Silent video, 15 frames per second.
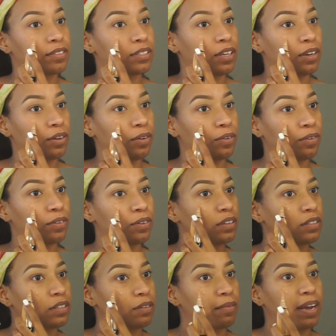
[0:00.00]
So
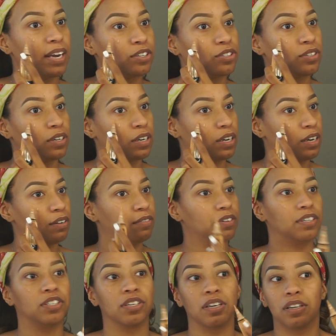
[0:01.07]
get some extra
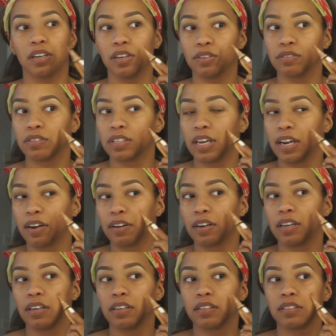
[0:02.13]
coverage on those
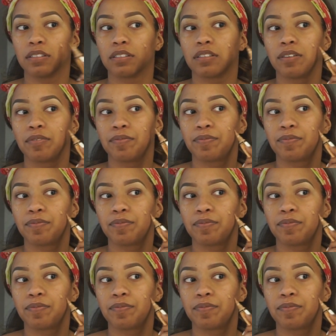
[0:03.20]
areas.